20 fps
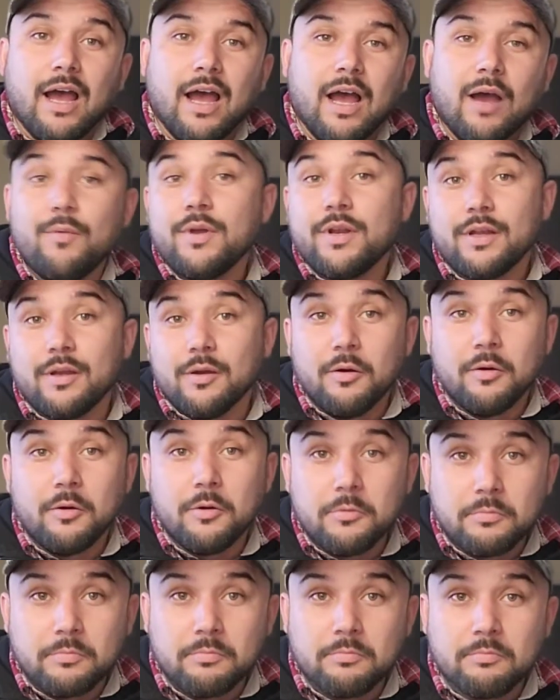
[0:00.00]
I wanna go
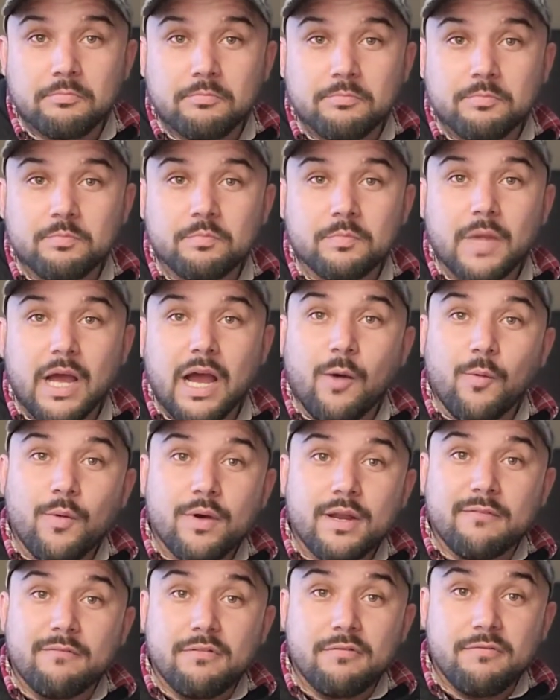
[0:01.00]
home. I
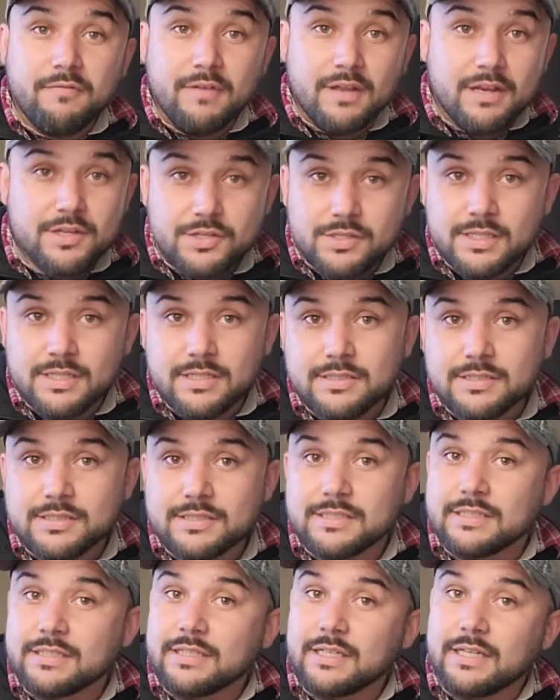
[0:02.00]
wanna finish this,